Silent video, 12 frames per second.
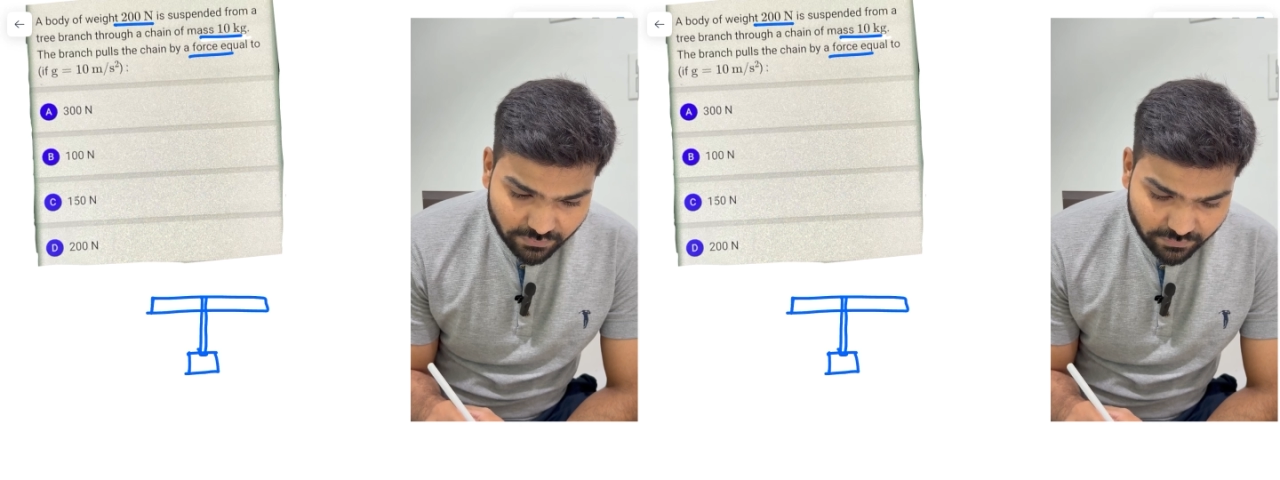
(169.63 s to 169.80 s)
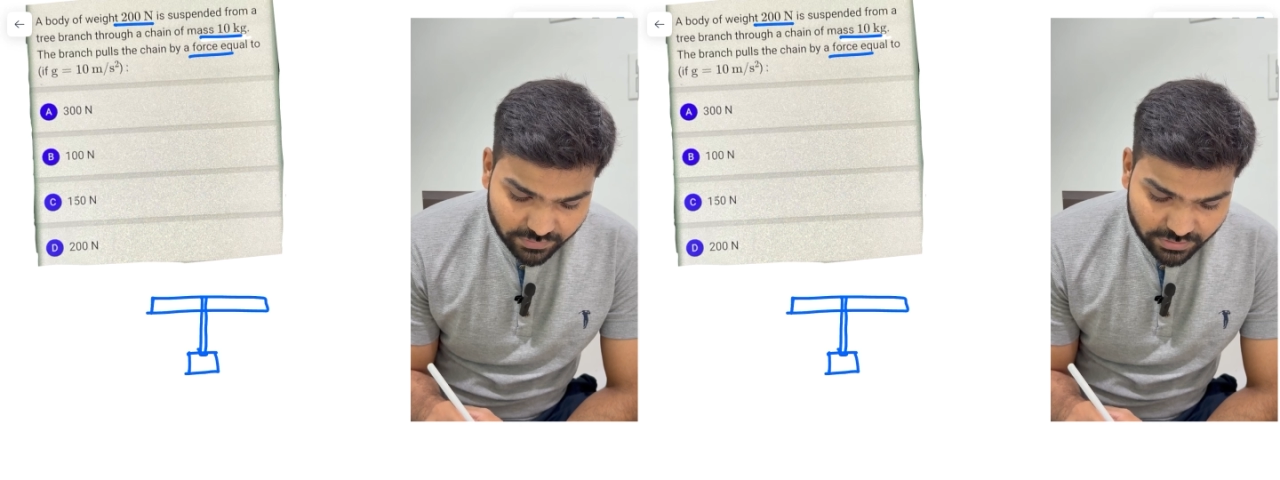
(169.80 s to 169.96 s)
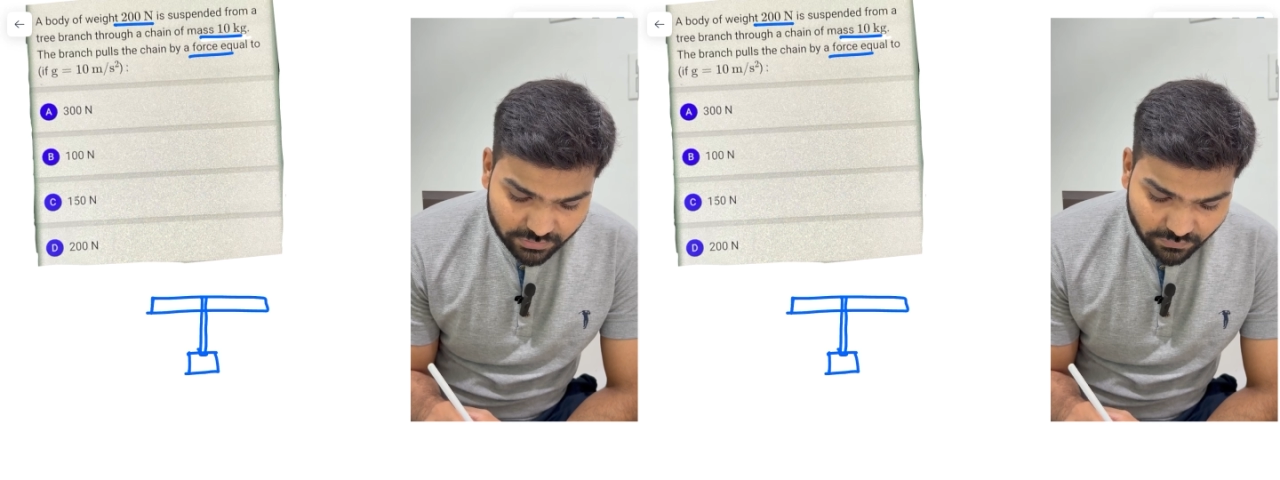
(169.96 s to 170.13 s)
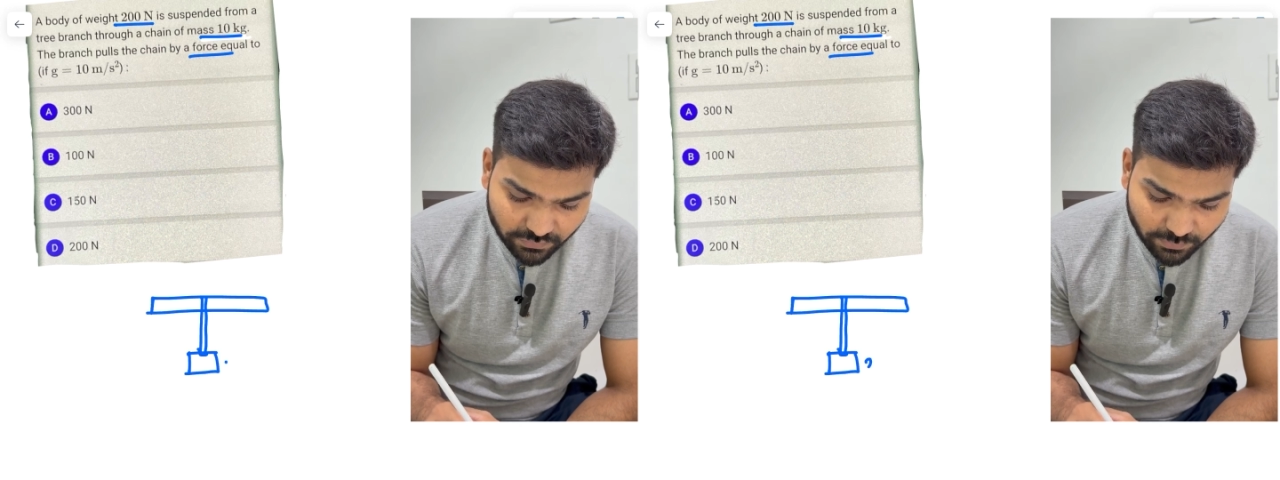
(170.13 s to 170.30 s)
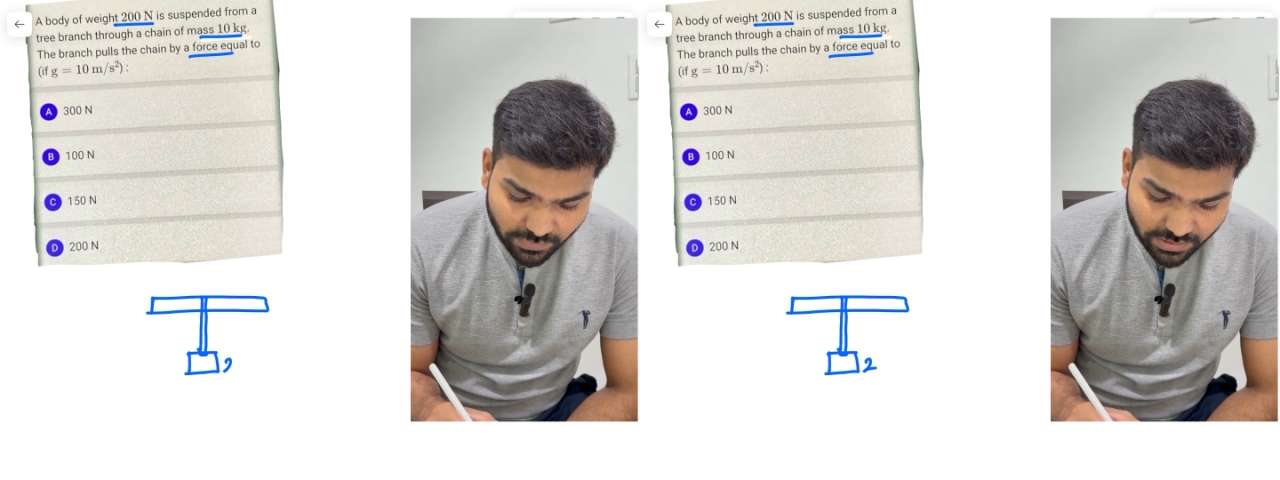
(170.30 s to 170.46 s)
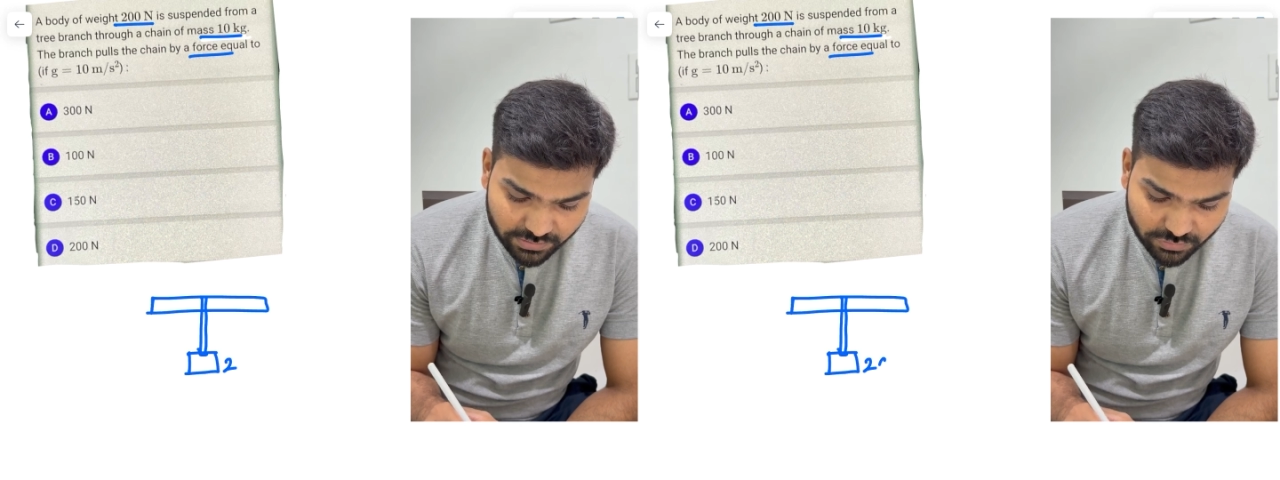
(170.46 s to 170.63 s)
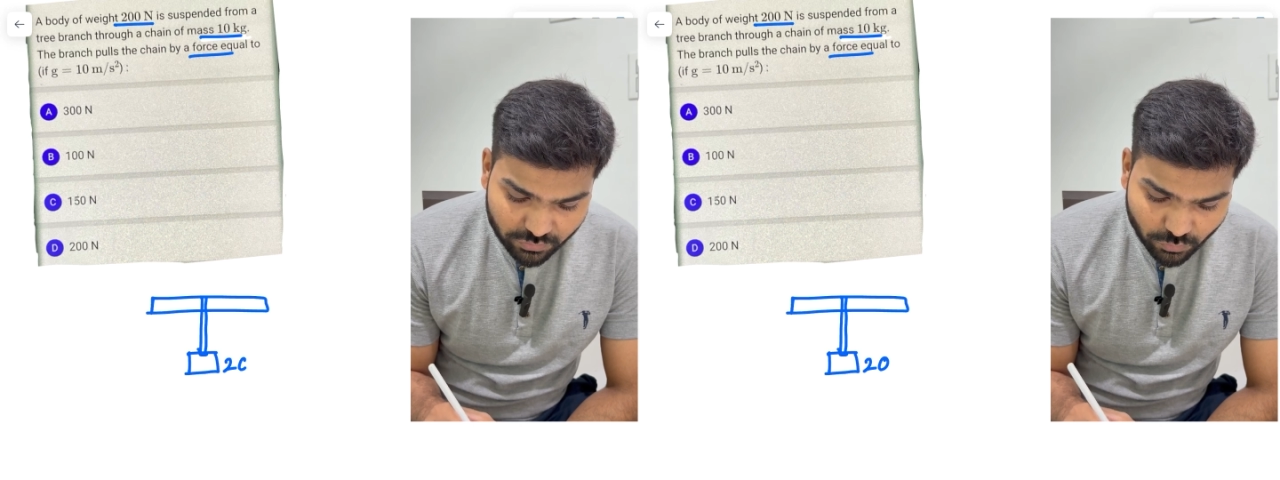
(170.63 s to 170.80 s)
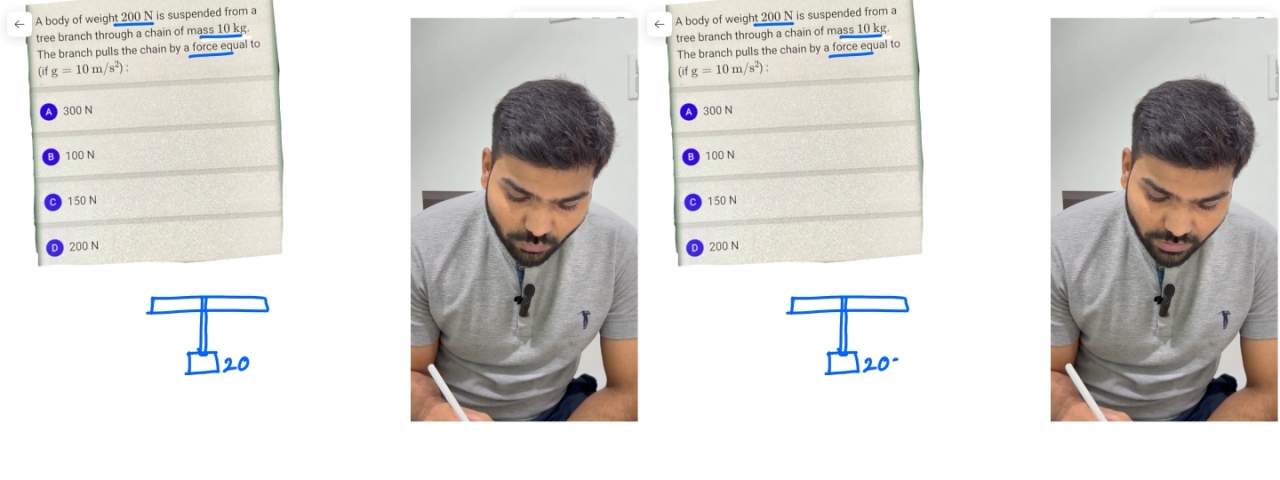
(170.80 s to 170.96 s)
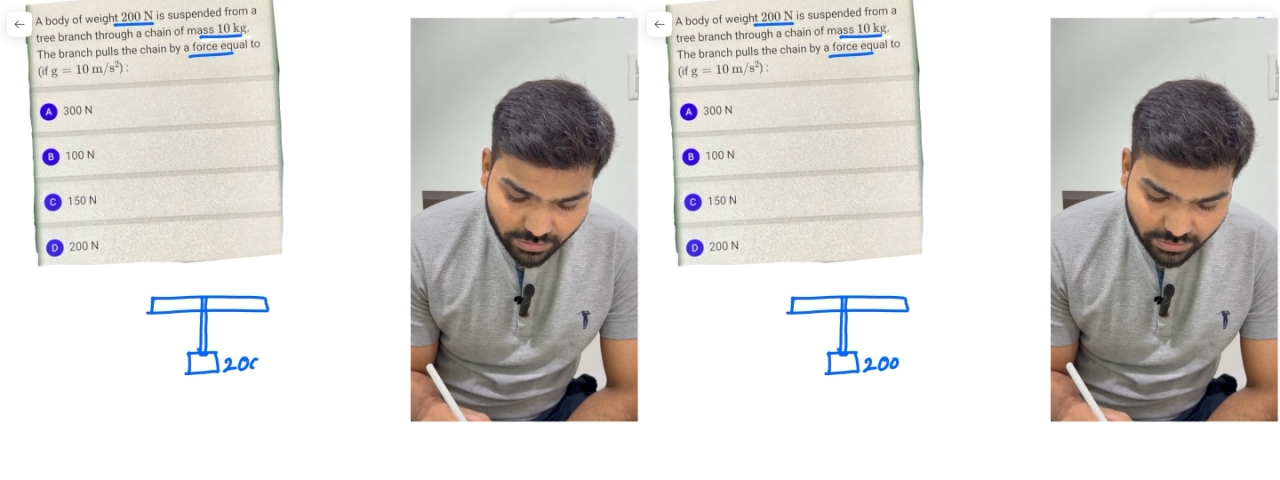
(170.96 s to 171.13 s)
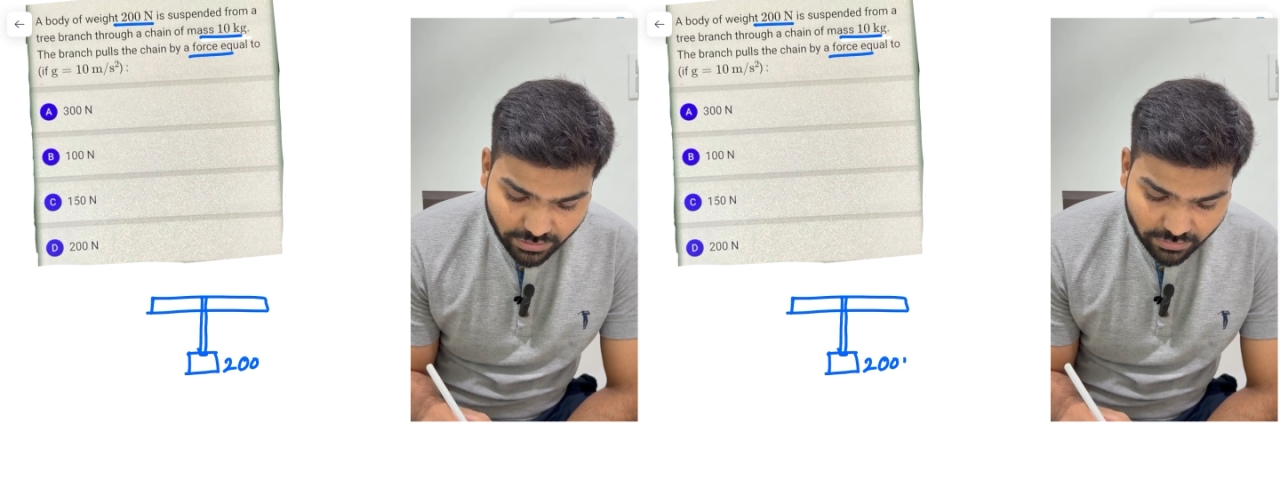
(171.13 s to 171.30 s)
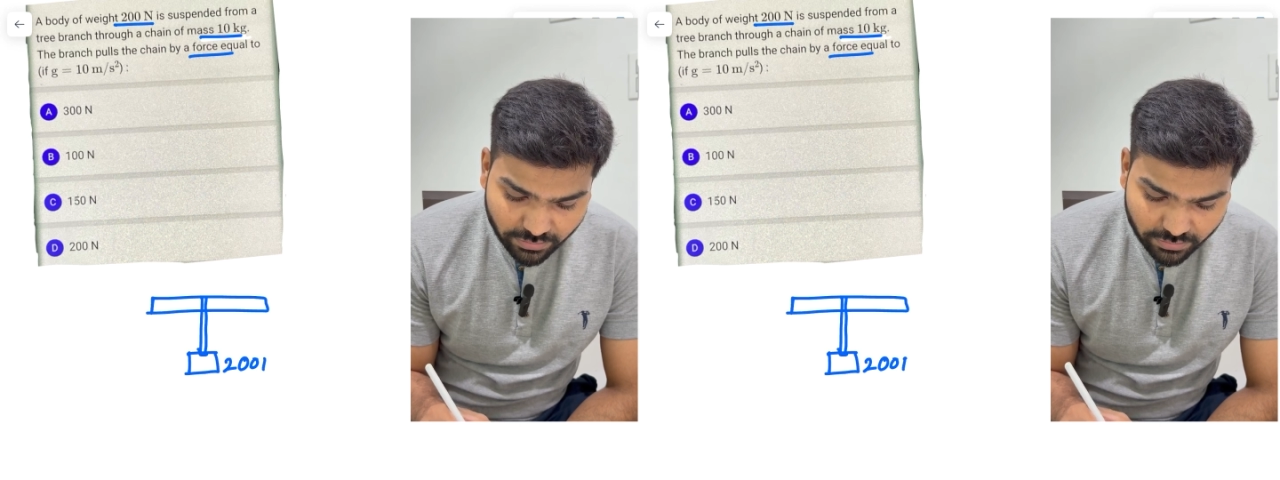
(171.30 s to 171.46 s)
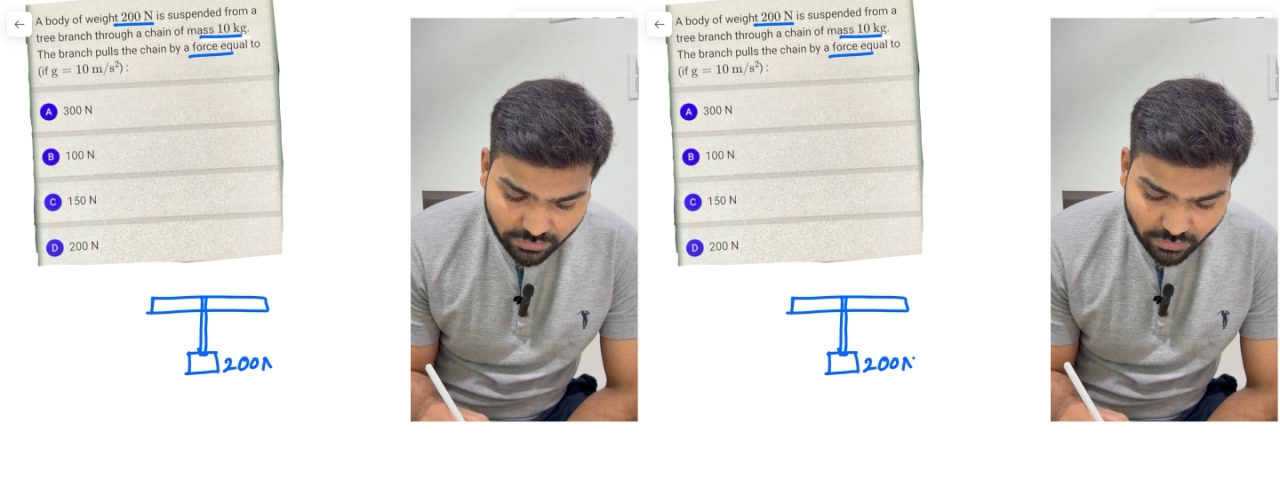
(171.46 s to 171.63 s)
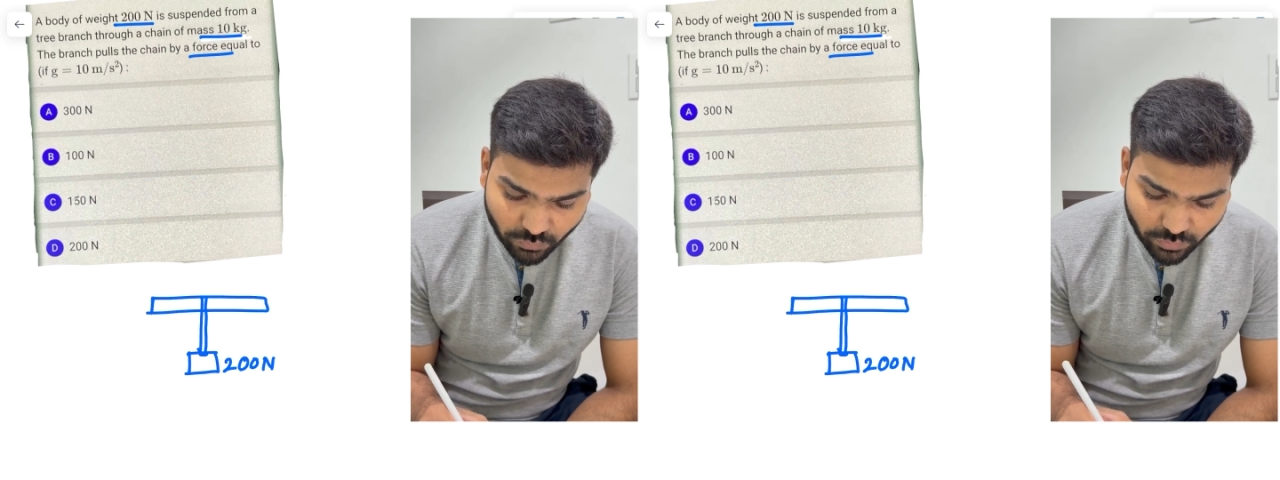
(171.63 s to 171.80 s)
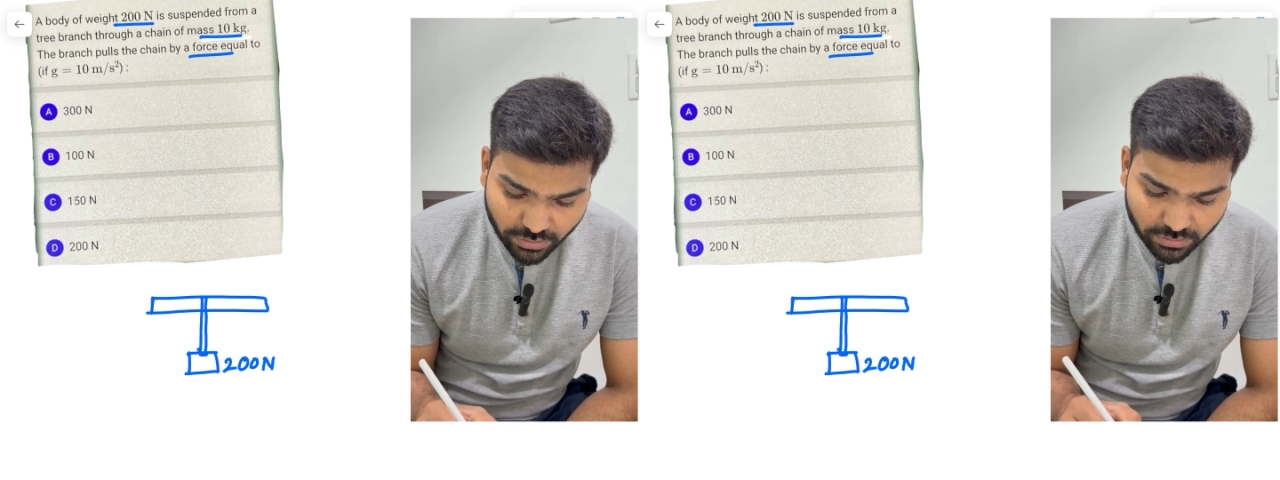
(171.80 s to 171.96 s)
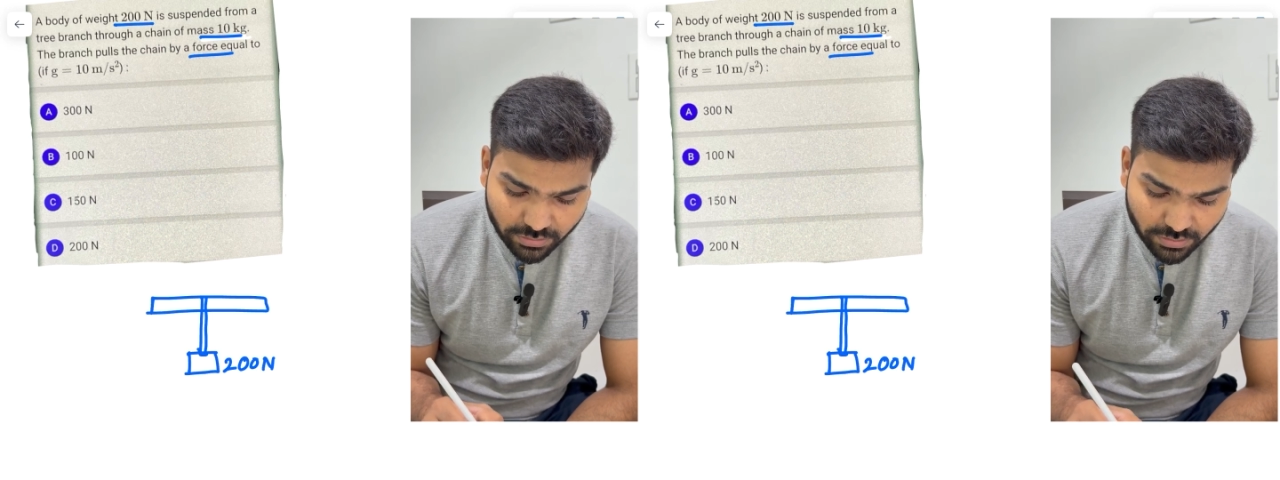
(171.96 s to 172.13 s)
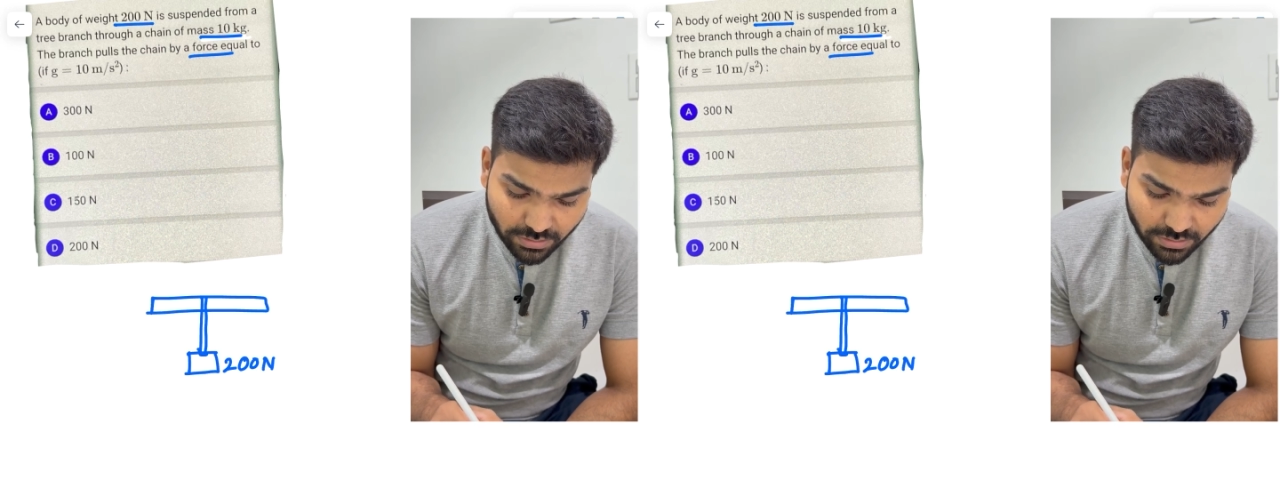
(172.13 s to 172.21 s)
which is of a mass 200 Newton.